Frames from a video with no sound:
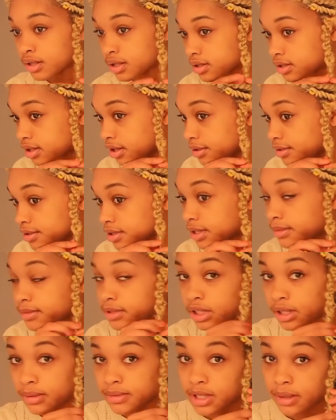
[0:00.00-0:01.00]
So
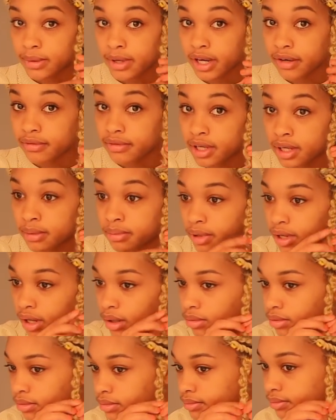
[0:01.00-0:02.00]
sometimes I would have that
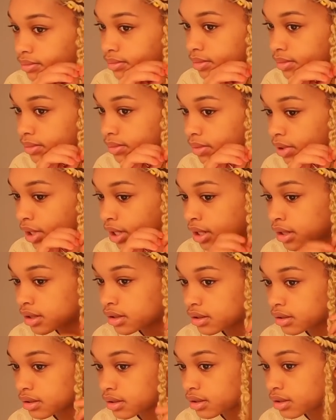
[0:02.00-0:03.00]
problem.
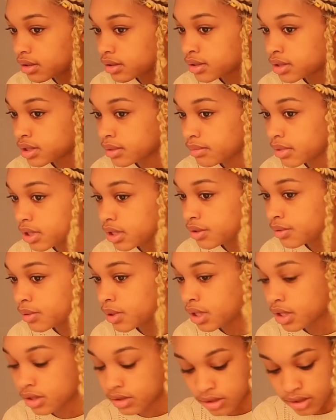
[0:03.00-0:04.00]
Like to me, you
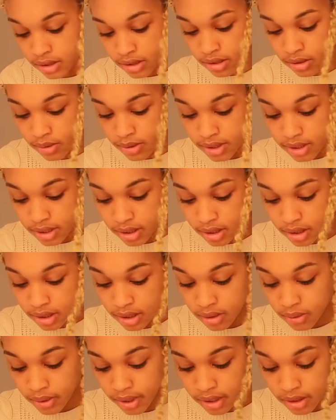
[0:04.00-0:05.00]
can't just twist it
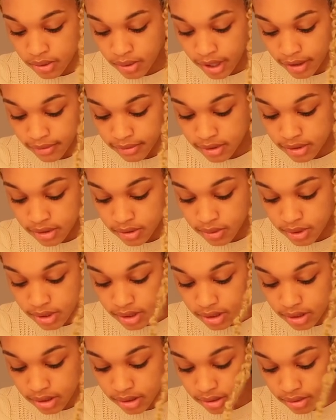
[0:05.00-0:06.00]
anyway, you have to
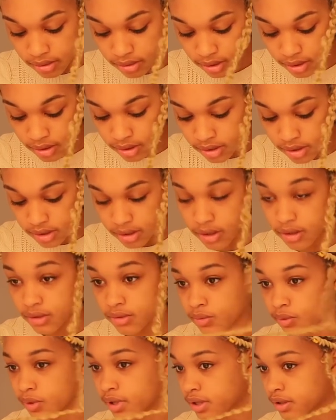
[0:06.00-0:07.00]
twist it a
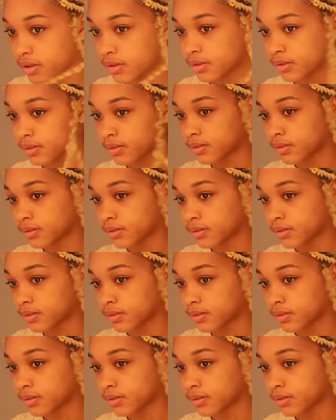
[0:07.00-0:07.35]
certain way.